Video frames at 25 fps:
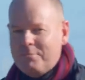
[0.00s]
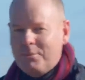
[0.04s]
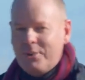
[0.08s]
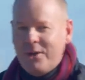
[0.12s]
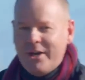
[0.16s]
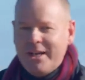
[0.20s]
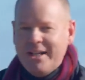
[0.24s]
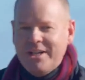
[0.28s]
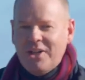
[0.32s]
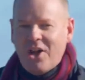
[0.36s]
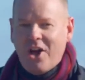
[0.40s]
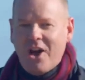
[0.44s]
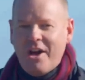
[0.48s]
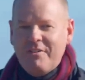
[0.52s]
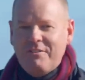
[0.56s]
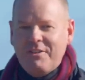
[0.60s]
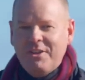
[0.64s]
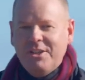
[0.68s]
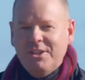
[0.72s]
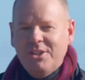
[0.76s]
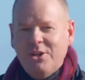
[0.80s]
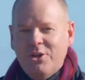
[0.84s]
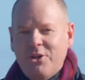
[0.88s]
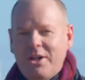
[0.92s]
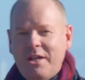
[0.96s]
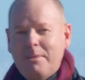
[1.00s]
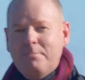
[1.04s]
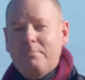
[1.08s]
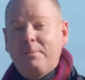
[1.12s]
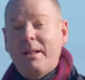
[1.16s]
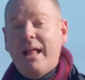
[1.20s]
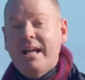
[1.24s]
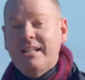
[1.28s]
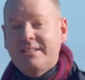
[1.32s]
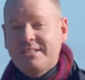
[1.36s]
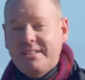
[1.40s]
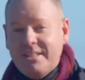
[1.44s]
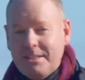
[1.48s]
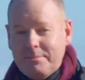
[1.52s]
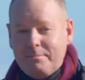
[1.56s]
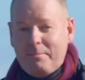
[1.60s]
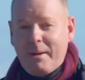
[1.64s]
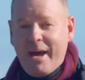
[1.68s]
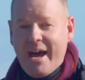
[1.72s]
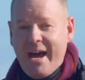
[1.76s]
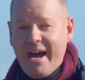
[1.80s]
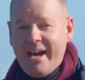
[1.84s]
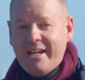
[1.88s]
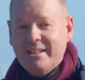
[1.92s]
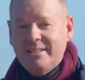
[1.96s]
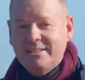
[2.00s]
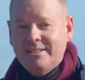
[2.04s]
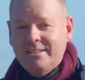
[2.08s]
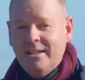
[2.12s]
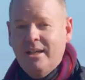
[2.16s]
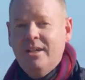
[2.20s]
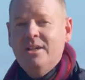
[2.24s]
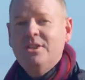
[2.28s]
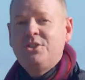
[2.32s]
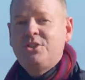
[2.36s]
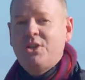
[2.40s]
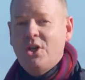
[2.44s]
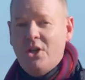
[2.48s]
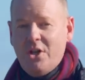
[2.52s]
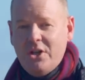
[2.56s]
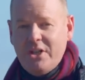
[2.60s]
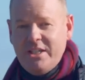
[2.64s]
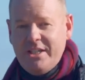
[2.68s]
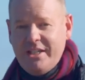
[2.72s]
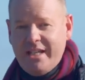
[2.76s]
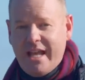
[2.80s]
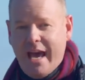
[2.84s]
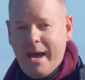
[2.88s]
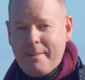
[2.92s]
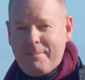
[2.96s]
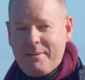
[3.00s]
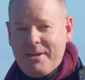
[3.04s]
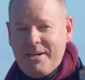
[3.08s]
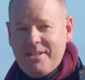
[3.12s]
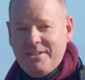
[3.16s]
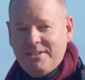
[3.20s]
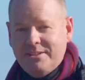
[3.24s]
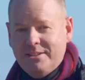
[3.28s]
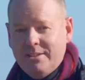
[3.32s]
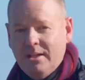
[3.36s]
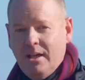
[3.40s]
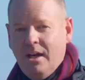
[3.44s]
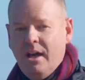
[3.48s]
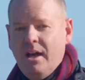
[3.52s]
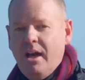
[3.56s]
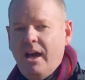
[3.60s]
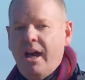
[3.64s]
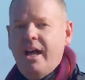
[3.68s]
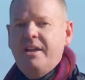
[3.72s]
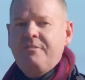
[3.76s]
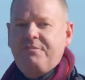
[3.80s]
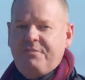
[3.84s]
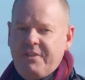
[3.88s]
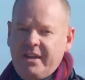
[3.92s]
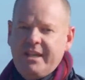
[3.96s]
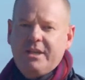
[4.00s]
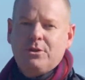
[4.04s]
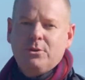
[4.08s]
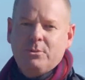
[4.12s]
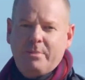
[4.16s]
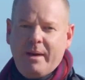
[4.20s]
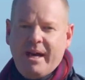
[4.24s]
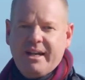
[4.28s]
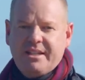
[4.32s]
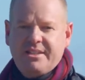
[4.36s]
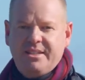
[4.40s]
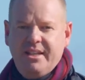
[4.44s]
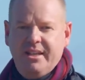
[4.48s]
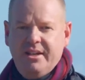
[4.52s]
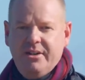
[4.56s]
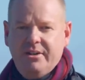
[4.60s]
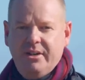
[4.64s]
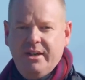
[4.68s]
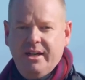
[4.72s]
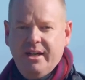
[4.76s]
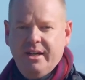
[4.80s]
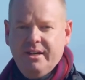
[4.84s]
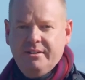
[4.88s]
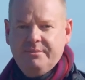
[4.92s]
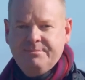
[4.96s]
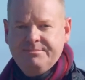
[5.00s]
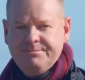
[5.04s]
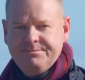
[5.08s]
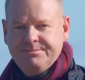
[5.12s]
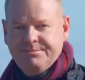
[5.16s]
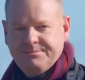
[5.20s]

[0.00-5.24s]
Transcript: of marine life, including plastic bags, dirty nappies, and faecal bacteria.